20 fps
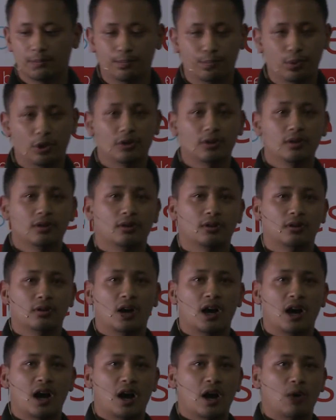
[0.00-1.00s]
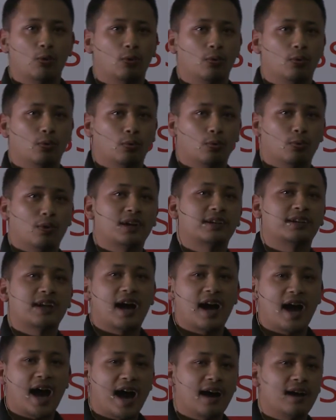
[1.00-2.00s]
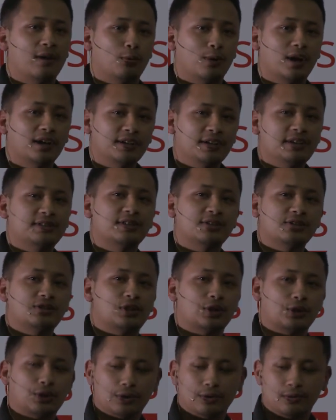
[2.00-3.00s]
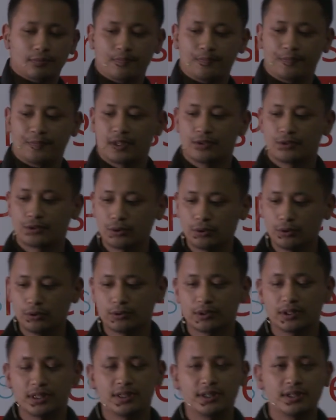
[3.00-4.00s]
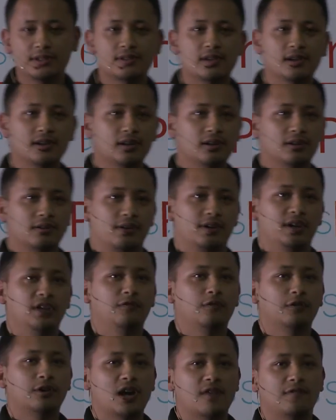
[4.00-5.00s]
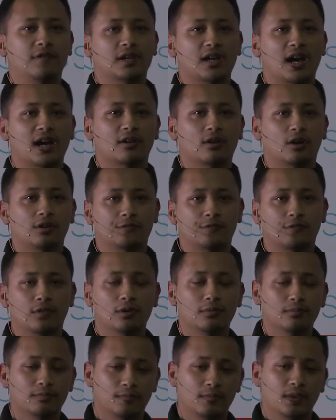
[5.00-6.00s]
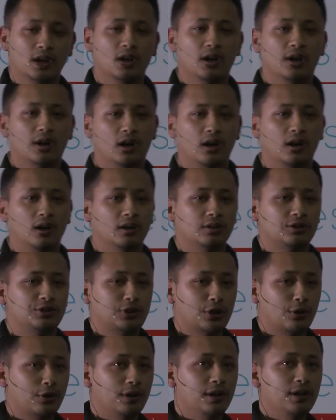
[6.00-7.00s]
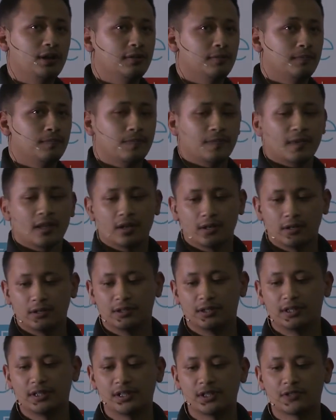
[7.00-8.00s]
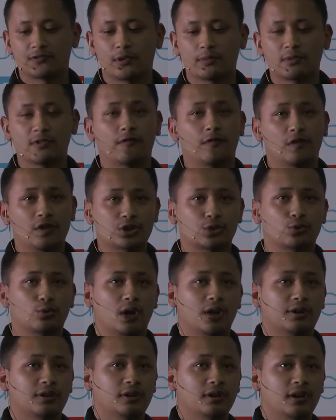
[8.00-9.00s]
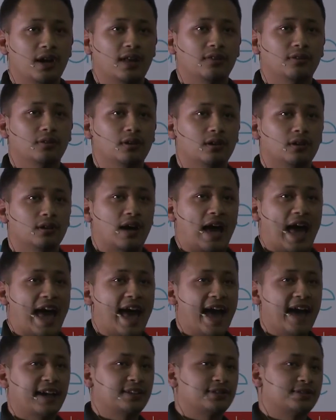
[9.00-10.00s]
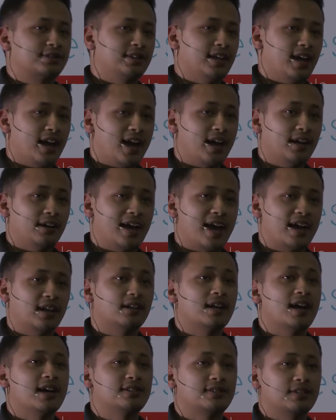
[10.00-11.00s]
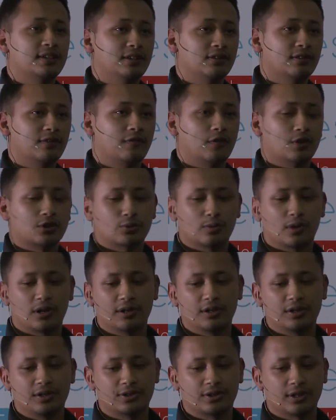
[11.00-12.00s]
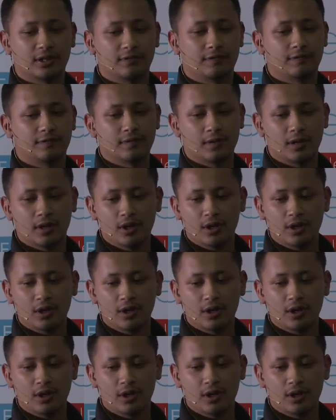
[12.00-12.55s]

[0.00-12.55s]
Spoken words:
Plugin, what isn't secure? So this is an infographic I got from Security. This is from the first quarter and the hacks they had analyzed in the first quarter itself.